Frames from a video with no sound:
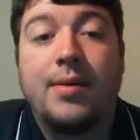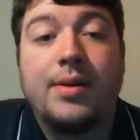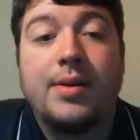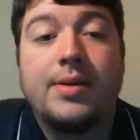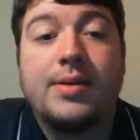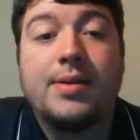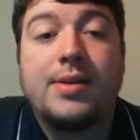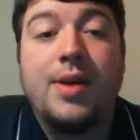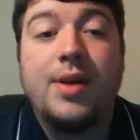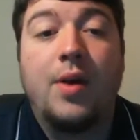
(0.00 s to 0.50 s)

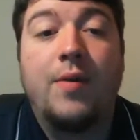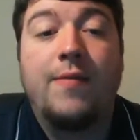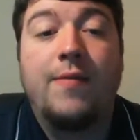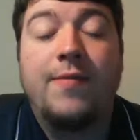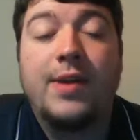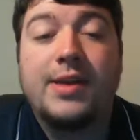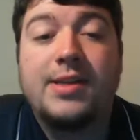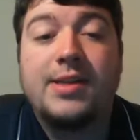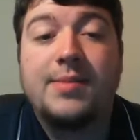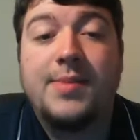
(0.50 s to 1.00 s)
So
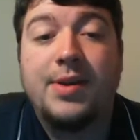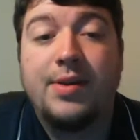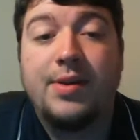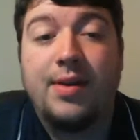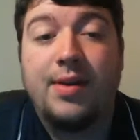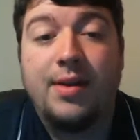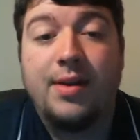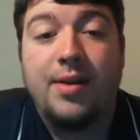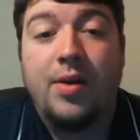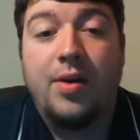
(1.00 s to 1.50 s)

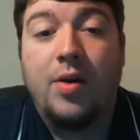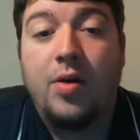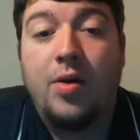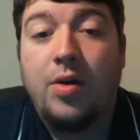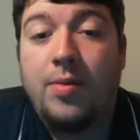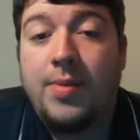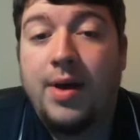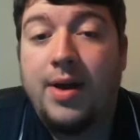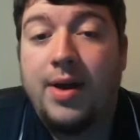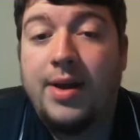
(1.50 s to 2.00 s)
flexibility,
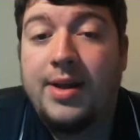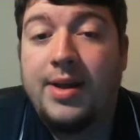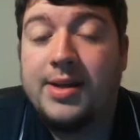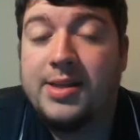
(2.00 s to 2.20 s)
whole body,